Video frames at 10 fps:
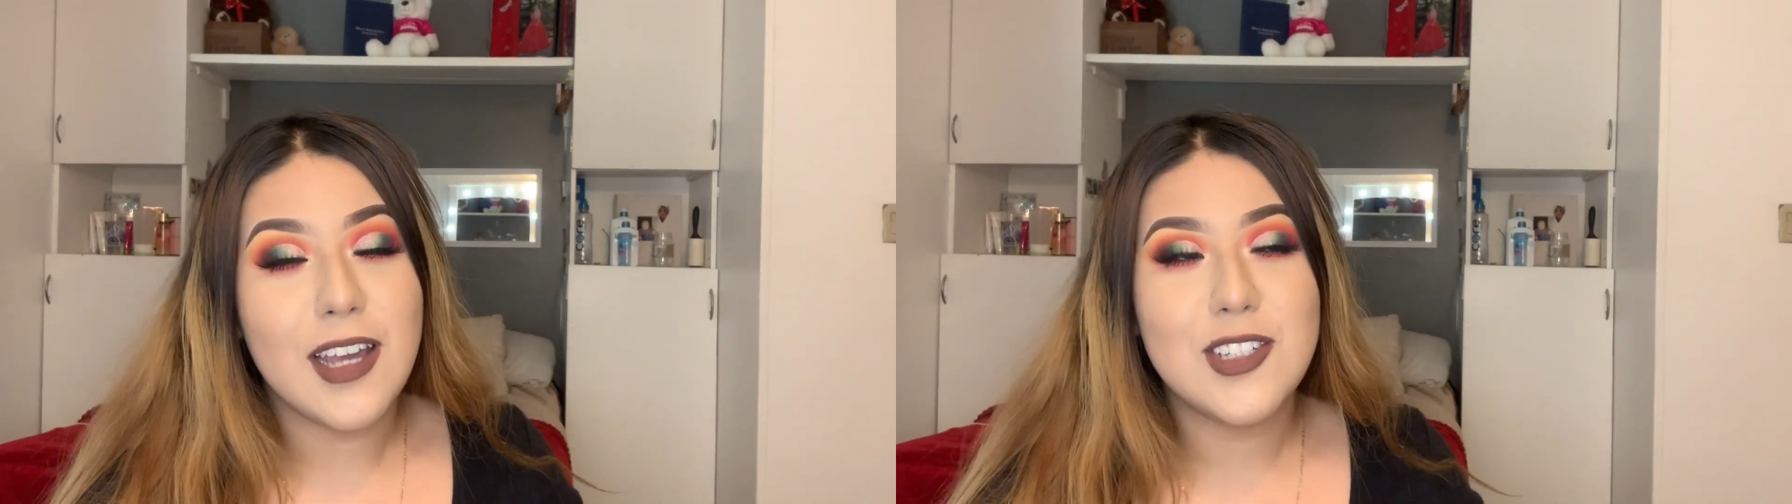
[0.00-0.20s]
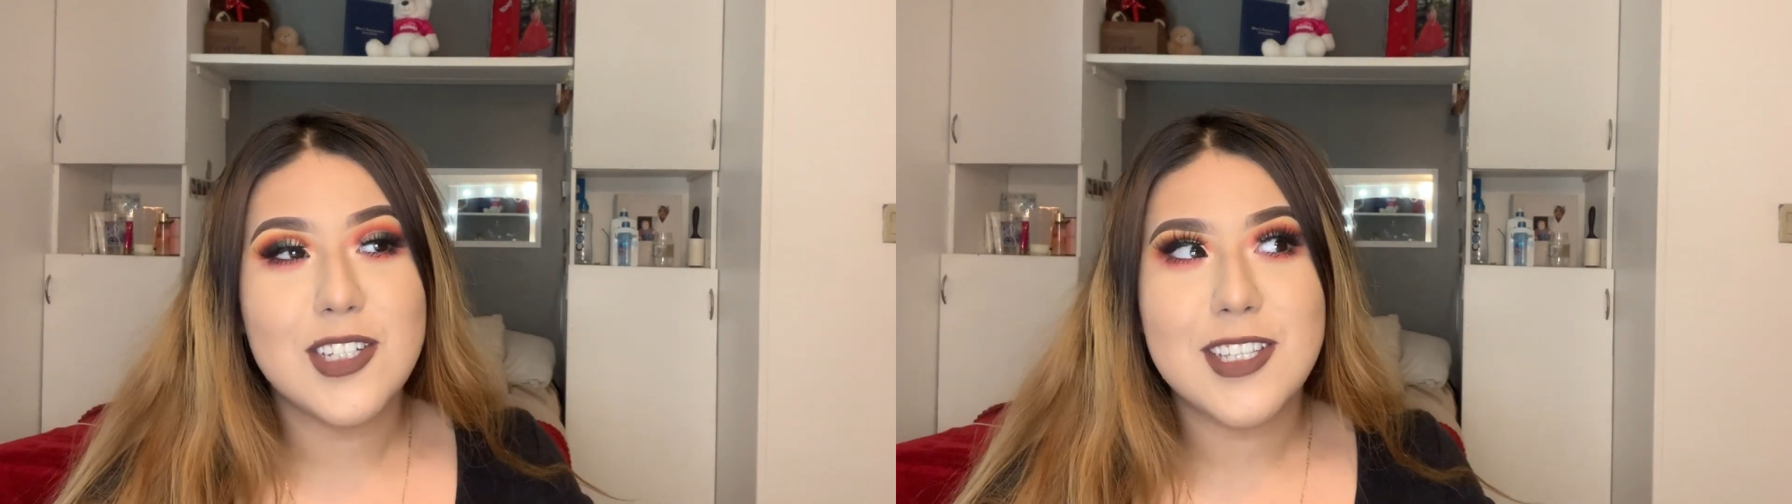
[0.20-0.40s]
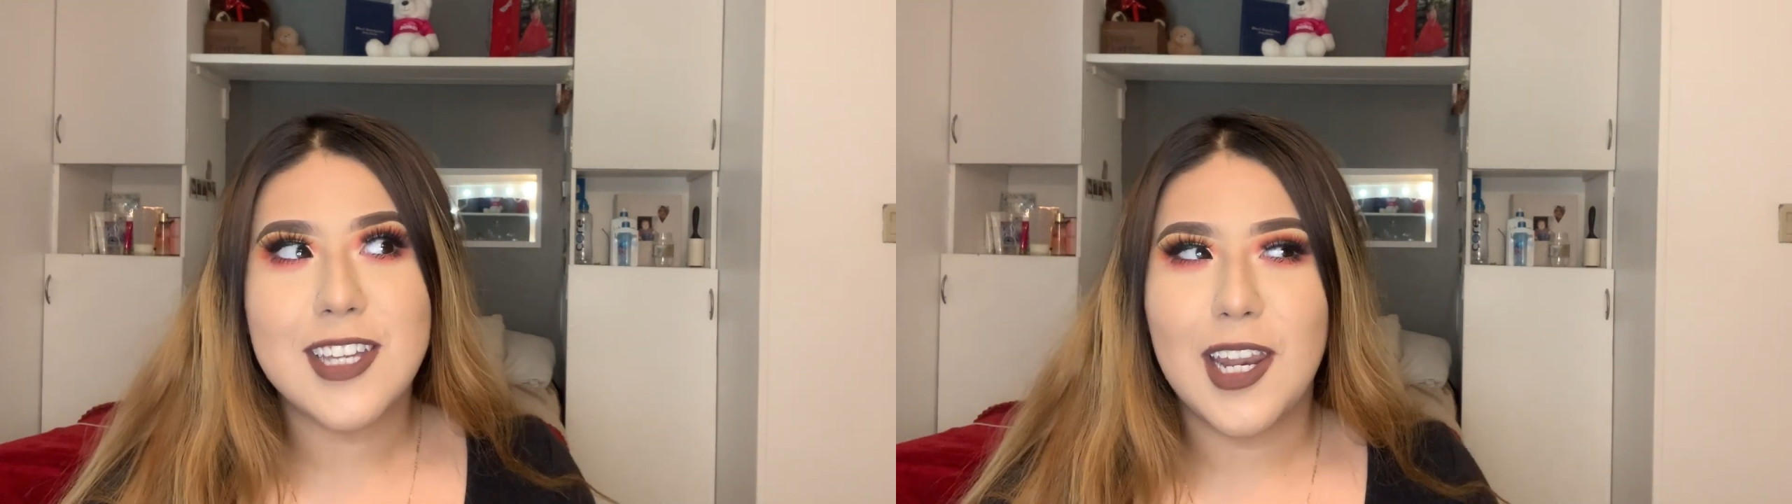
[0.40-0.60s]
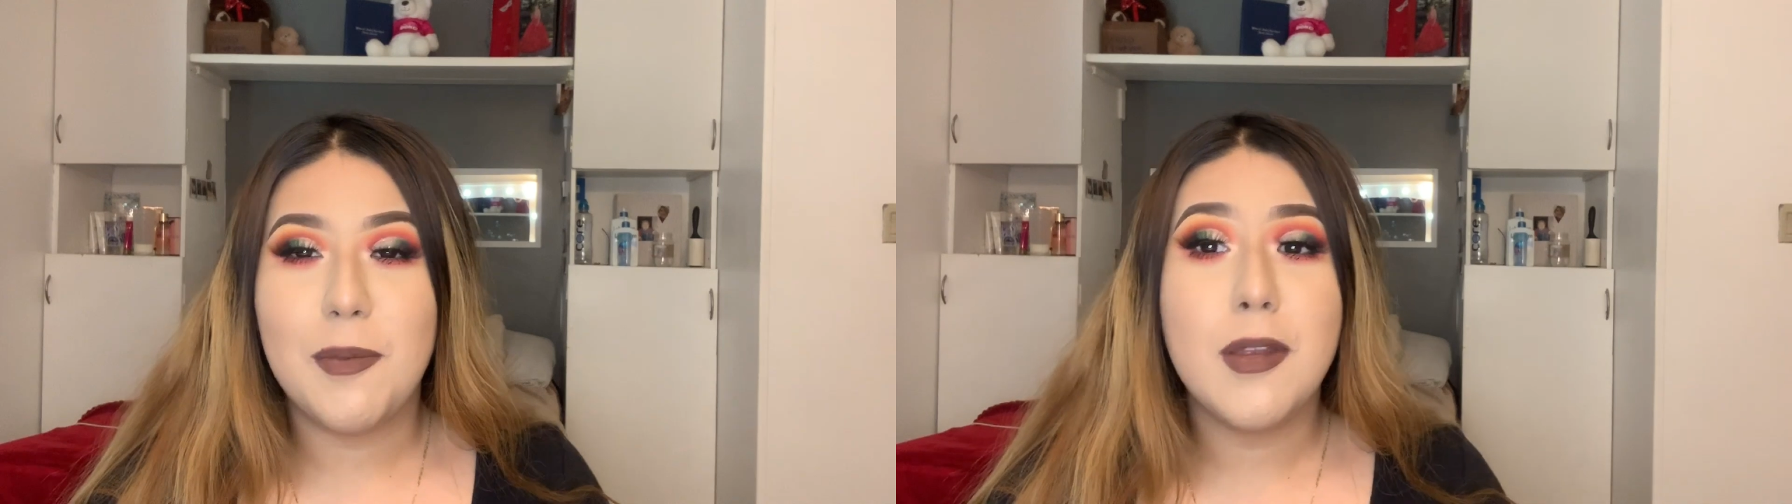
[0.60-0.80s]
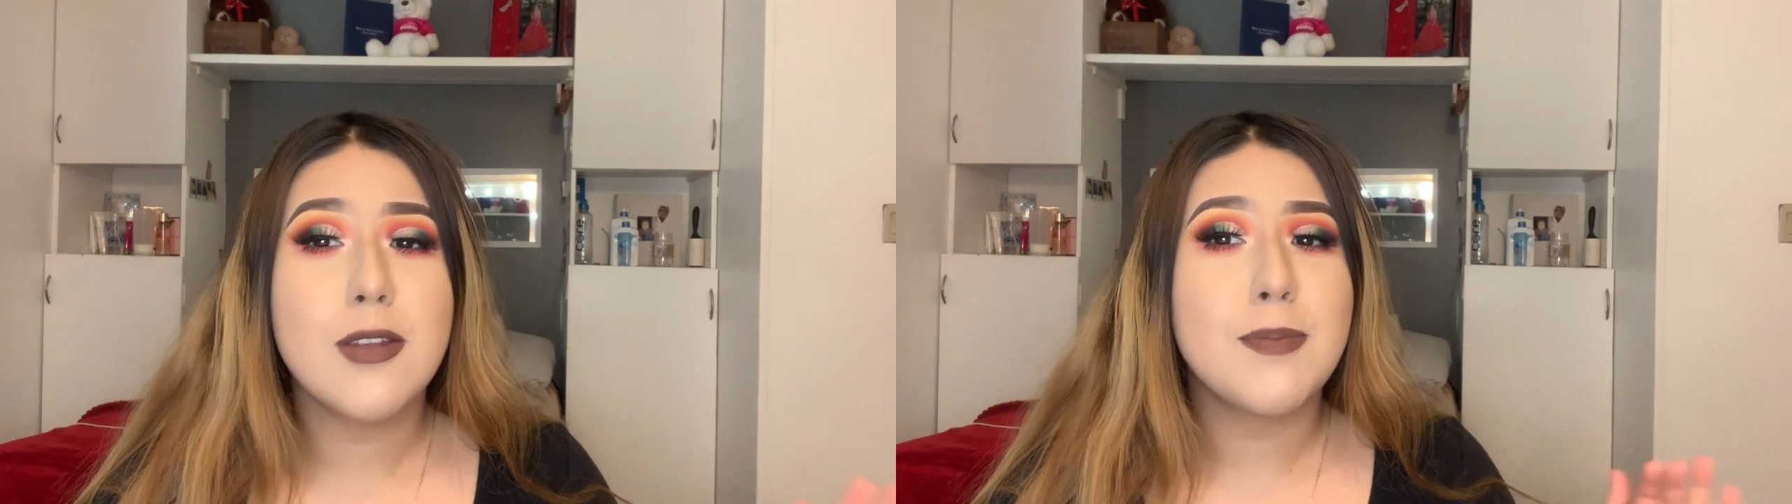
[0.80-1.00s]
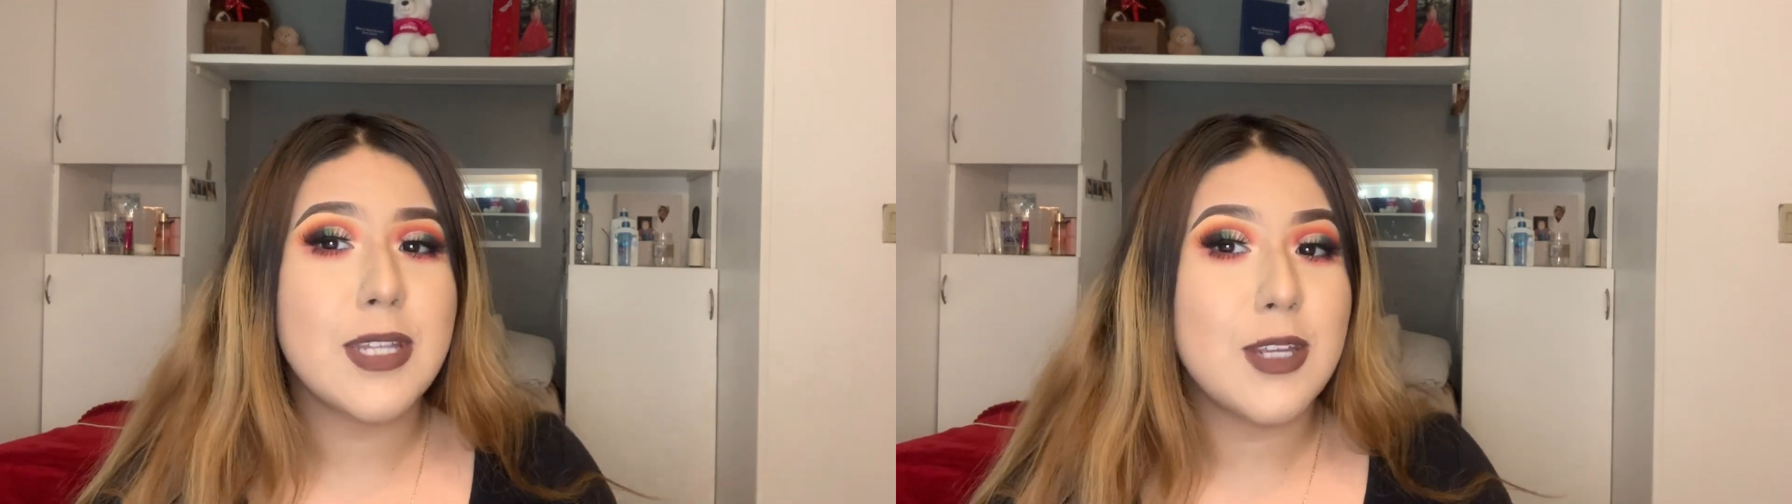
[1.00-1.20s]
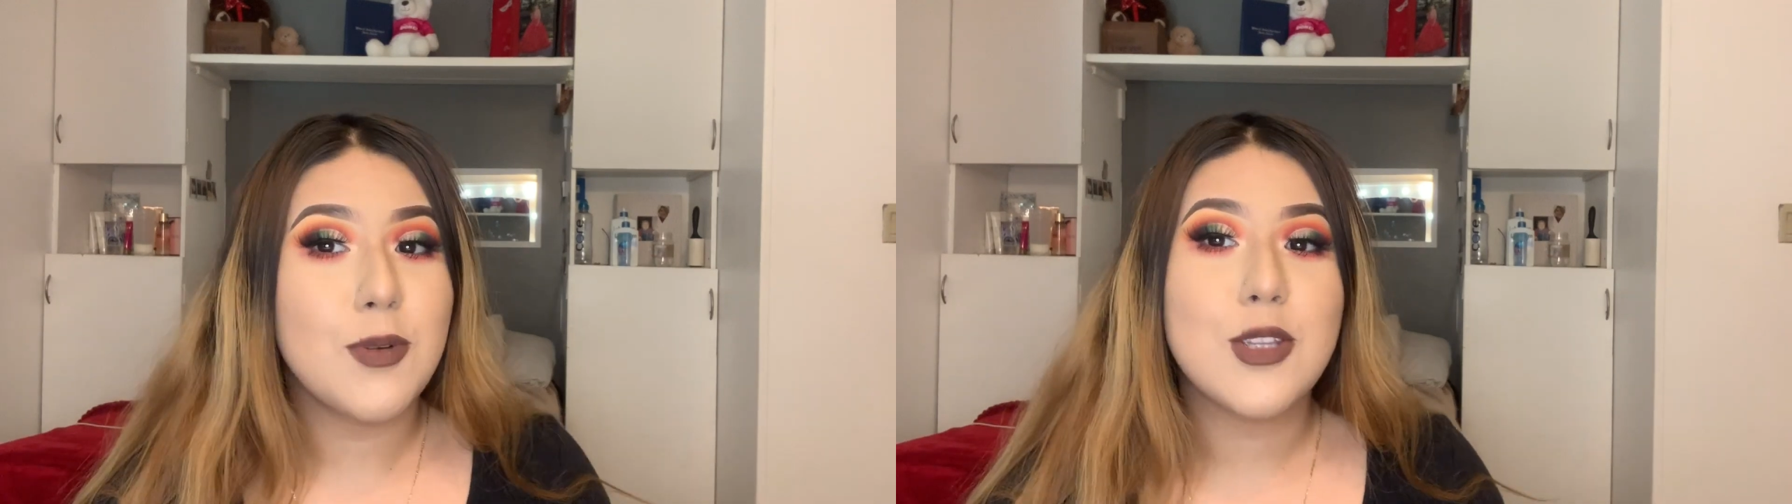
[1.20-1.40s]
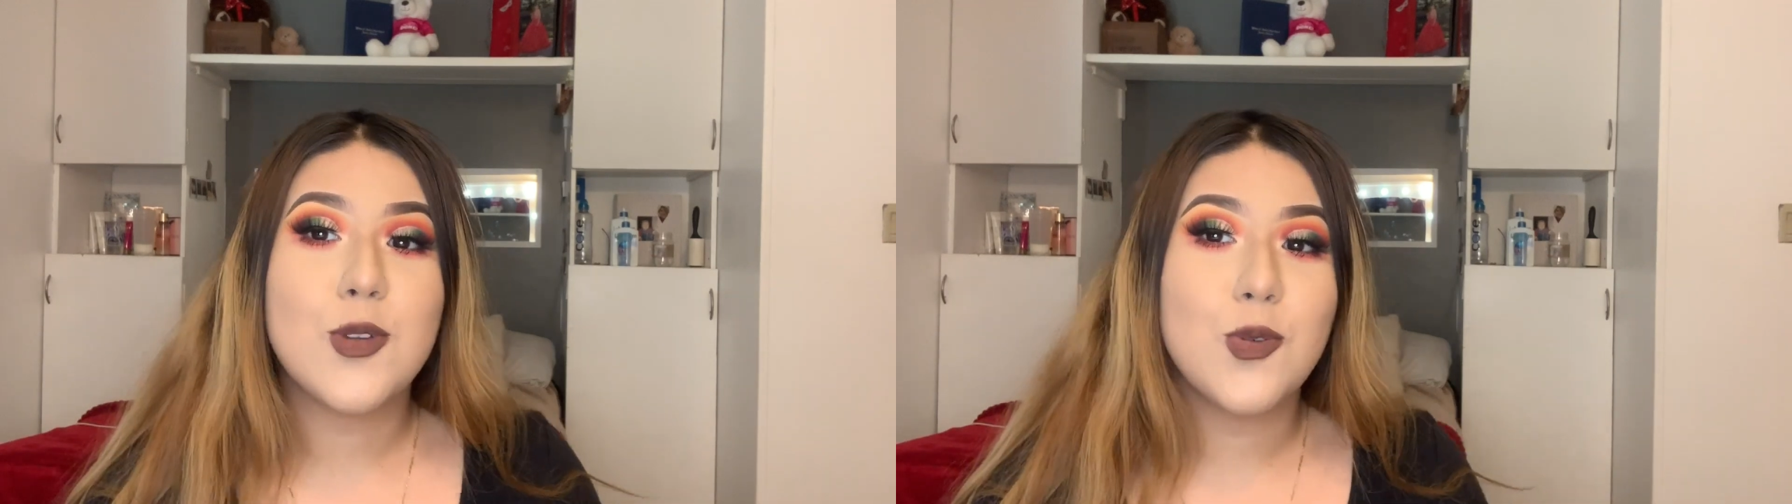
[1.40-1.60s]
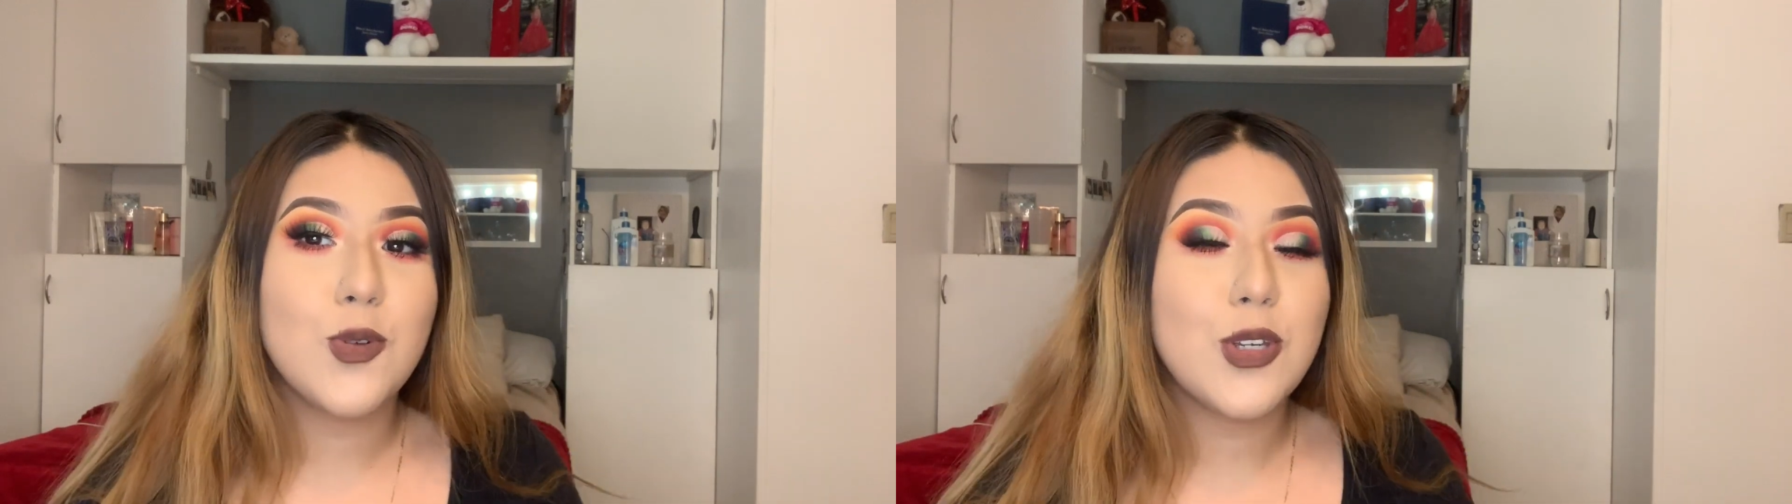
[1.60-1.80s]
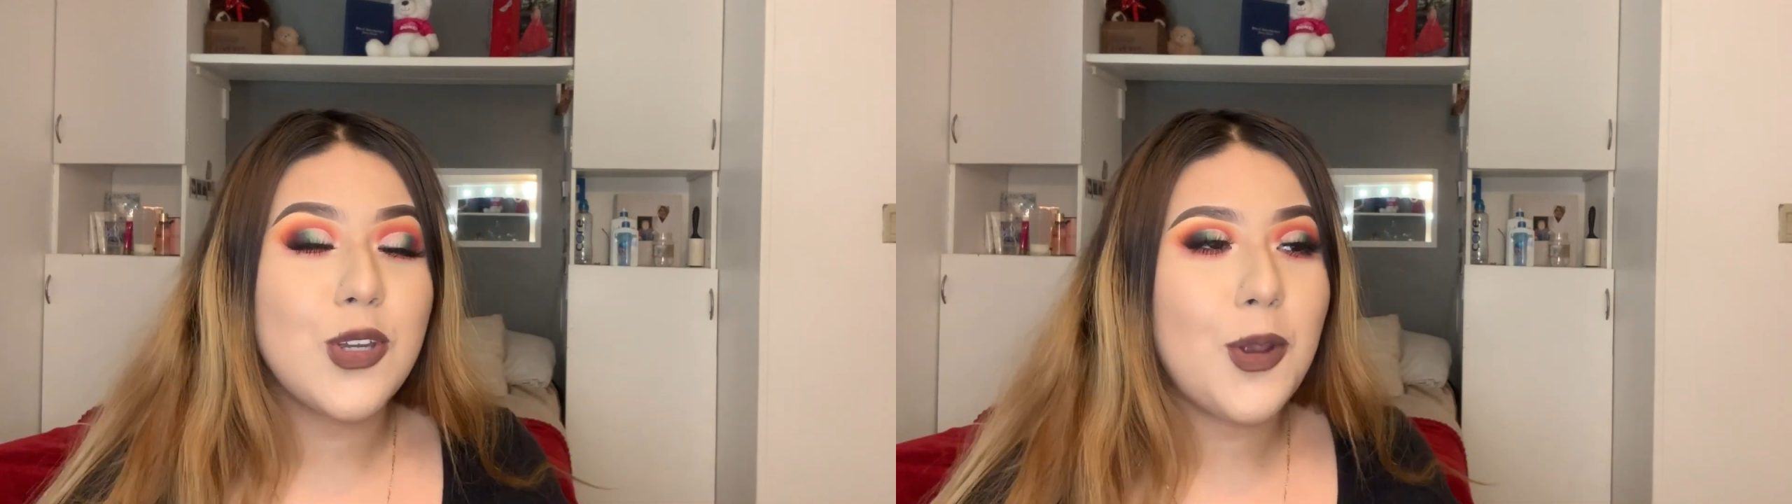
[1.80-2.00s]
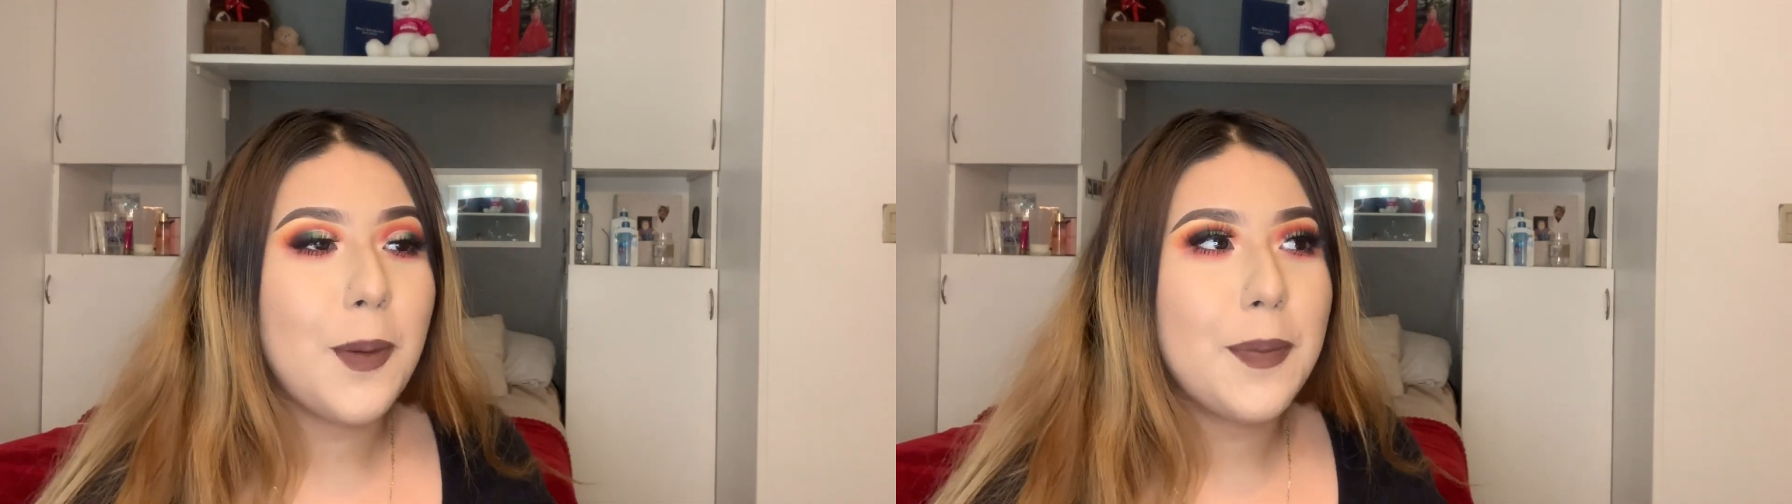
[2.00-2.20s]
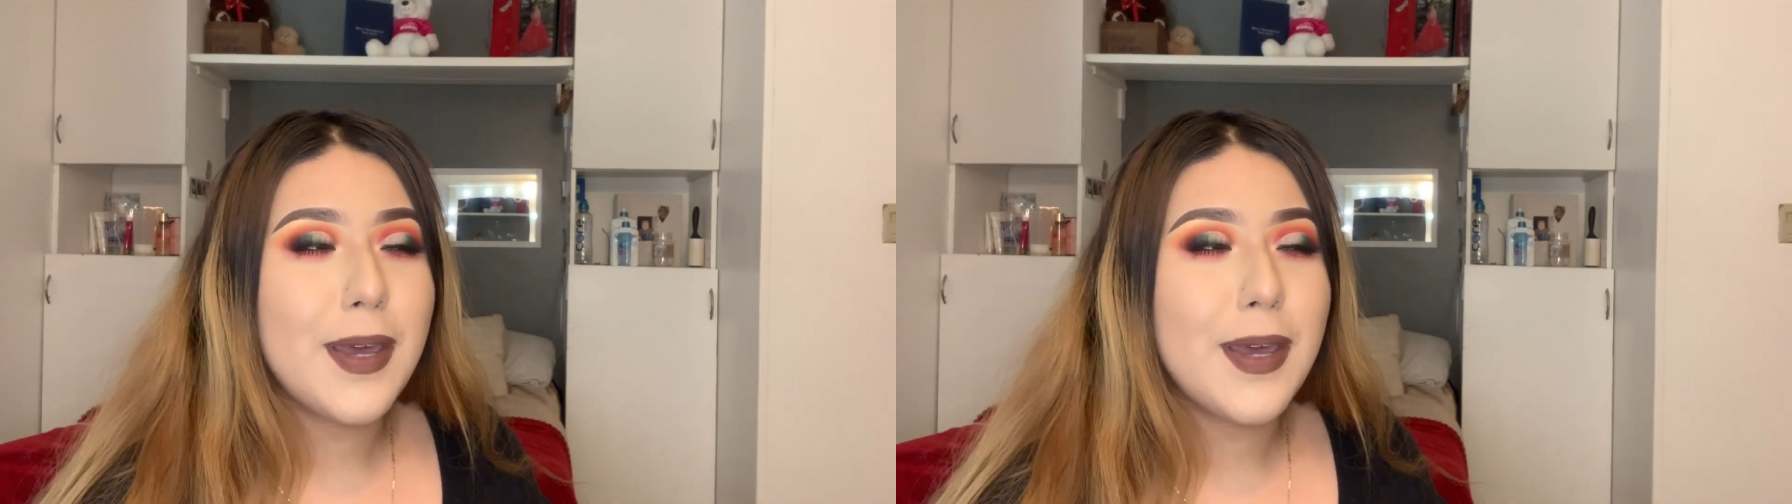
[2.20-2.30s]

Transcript: I just kind of been busy with school, you know,